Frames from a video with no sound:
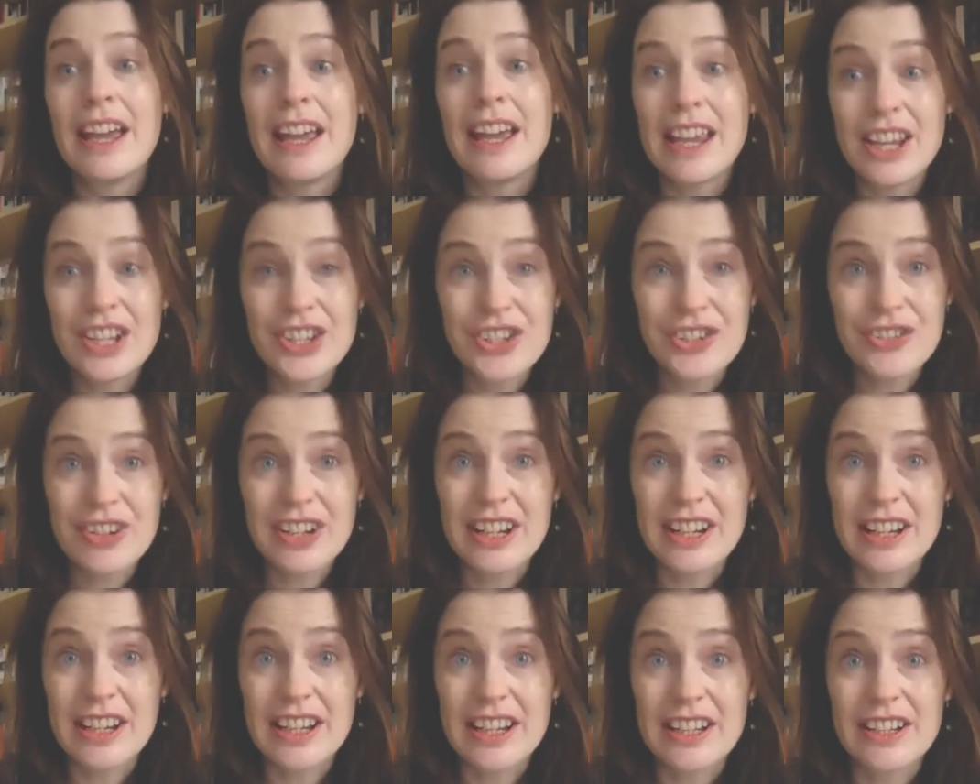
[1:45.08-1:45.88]

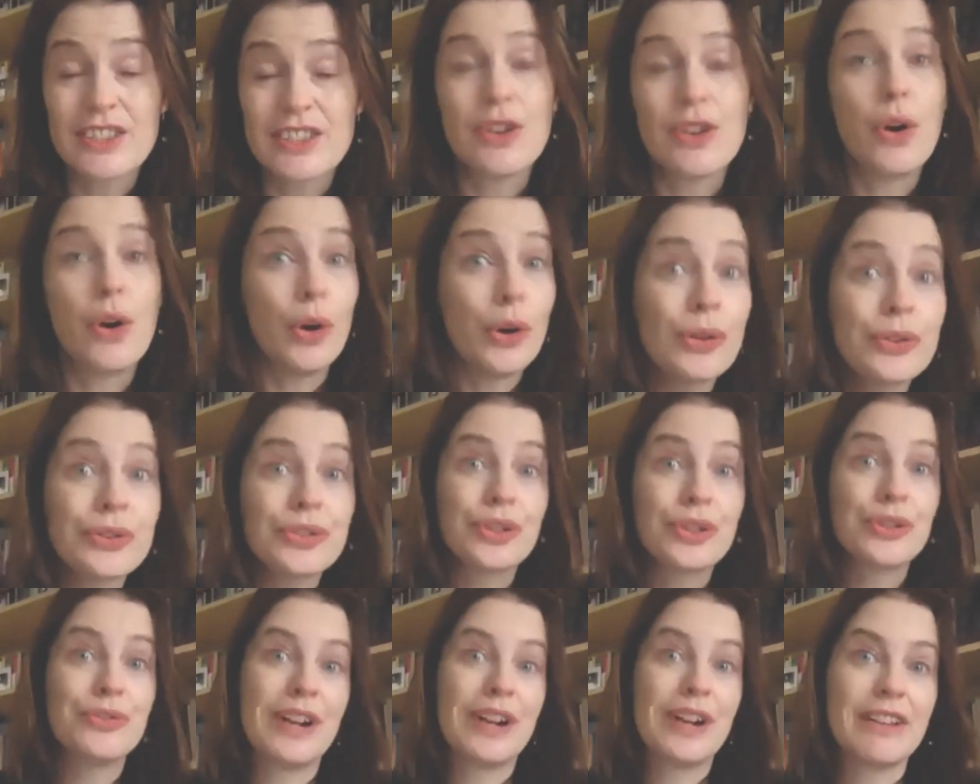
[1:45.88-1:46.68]
History is
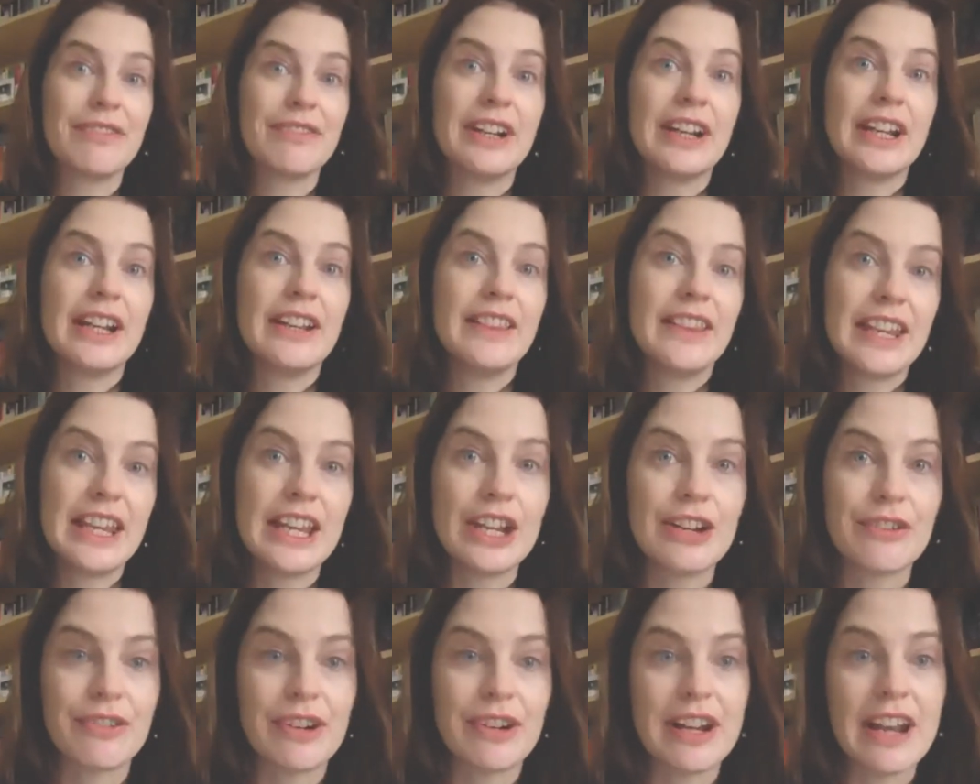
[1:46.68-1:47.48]
also relevant in the
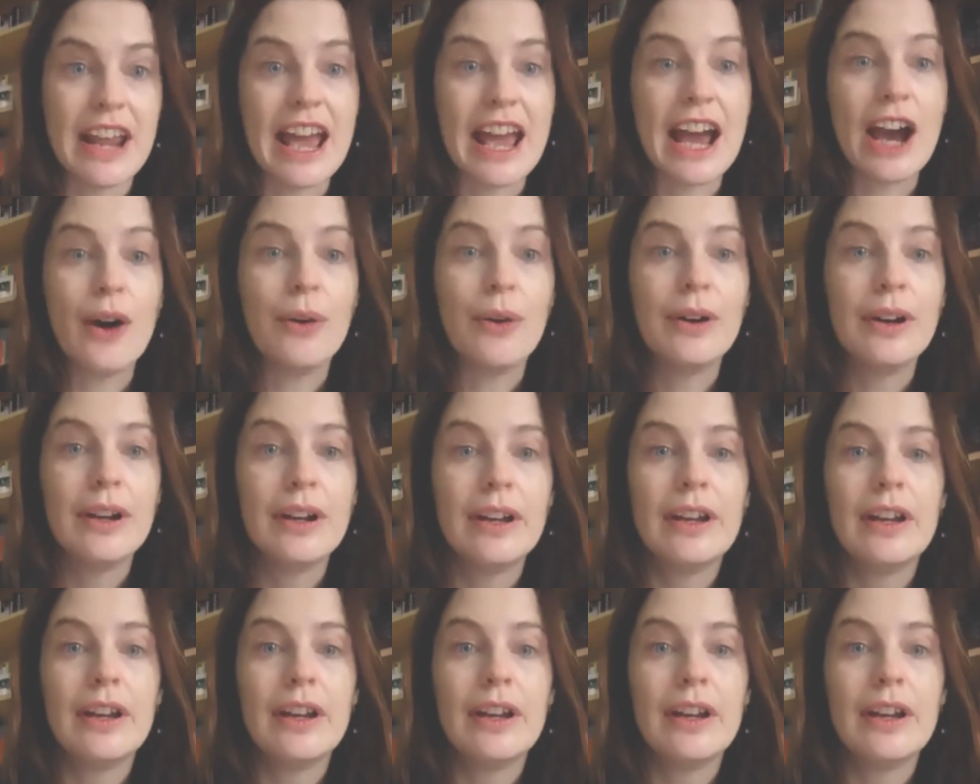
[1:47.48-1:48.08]
here and now.